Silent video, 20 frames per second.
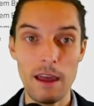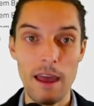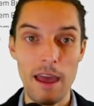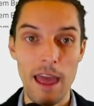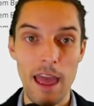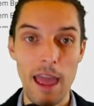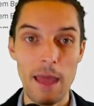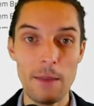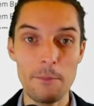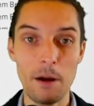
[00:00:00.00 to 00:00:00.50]

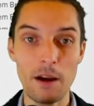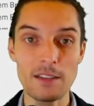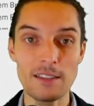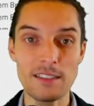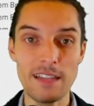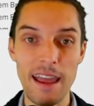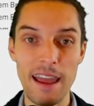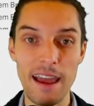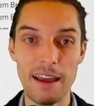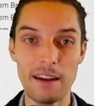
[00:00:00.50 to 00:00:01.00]
in
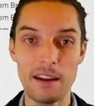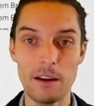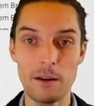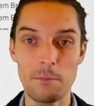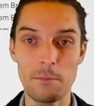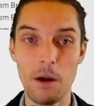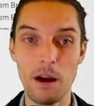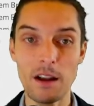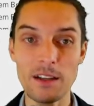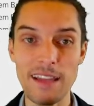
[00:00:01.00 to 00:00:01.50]

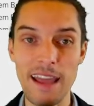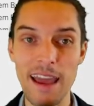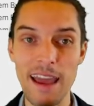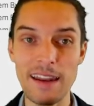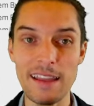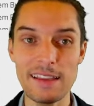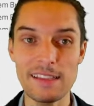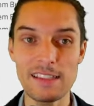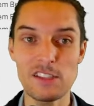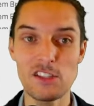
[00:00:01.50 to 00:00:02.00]

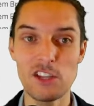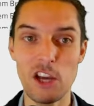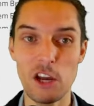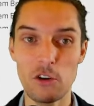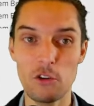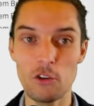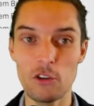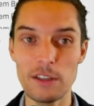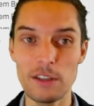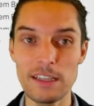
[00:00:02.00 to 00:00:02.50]
Montana is
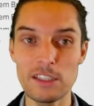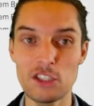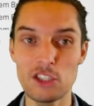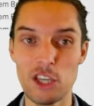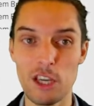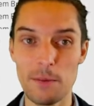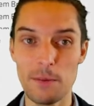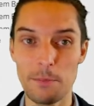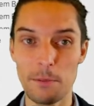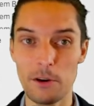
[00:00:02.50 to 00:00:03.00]
generally
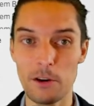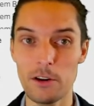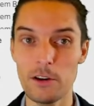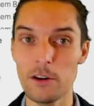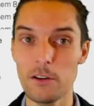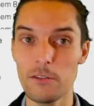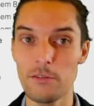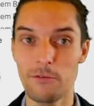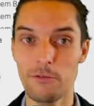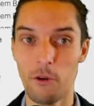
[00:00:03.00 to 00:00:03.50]
cheaper
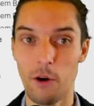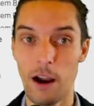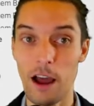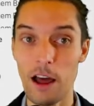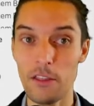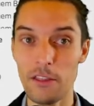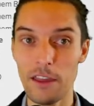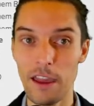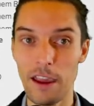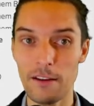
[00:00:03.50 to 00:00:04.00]
for
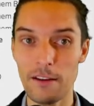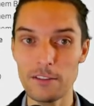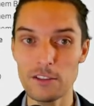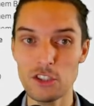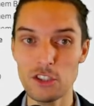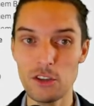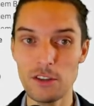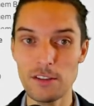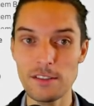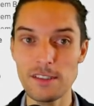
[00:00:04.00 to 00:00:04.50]
healthcare
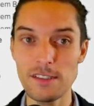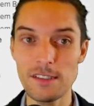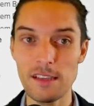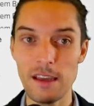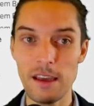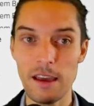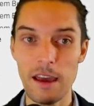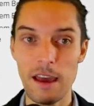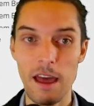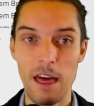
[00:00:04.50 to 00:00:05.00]
insurance
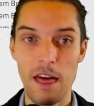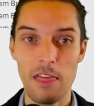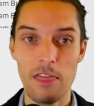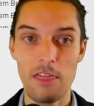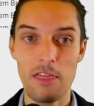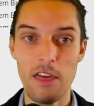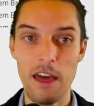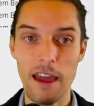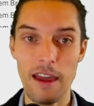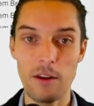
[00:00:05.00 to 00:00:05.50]

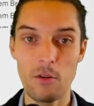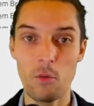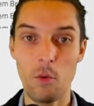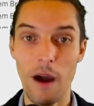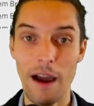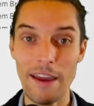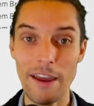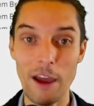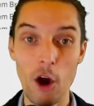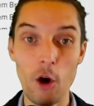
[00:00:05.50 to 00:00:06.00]
than
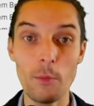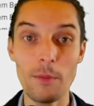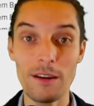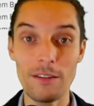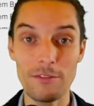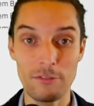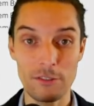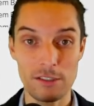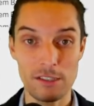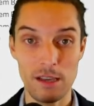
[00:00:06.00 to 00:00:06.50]
Wyoming
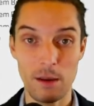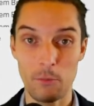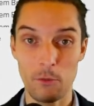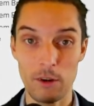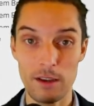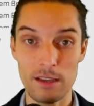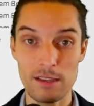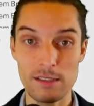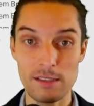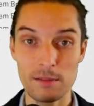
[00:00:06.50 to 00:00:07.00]
for some
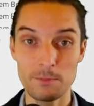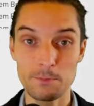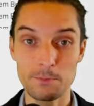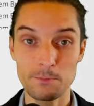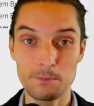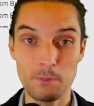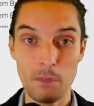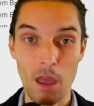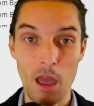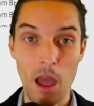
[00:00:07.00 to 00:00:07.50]
reason.
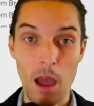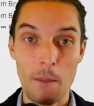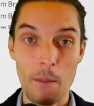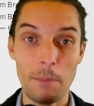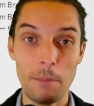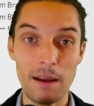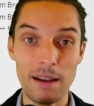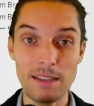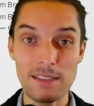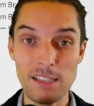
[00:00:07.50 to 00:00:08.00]

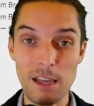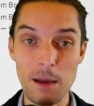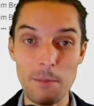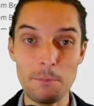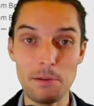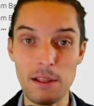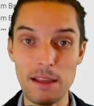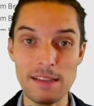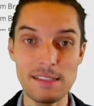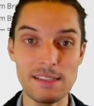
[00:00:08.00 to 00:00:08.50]
But in some
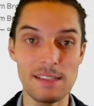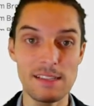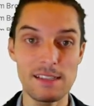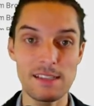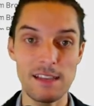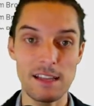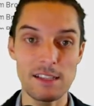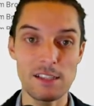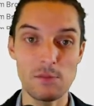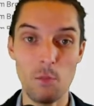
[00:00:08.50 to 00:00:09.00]
places,
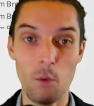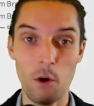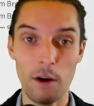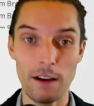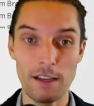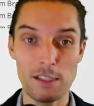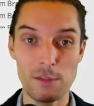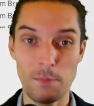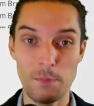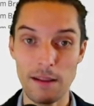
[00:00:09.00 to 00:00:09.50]
it's more
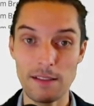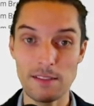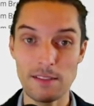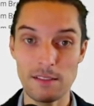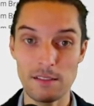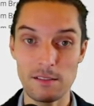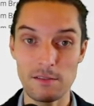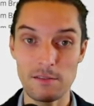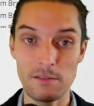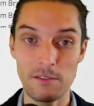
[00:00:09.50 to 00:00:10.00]

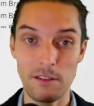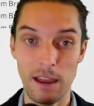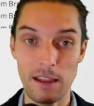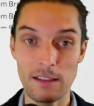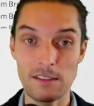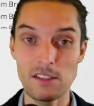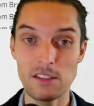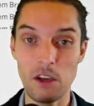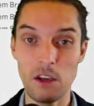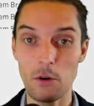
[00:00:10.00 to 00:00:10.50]
expensive.
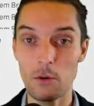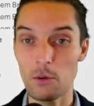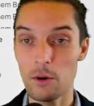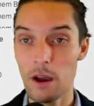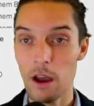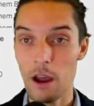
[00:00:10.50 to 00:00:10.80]
And so